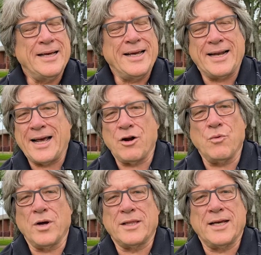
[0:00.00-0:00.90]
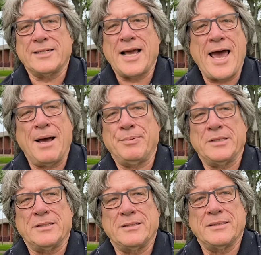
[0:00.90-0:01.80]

and I don't want that to happen.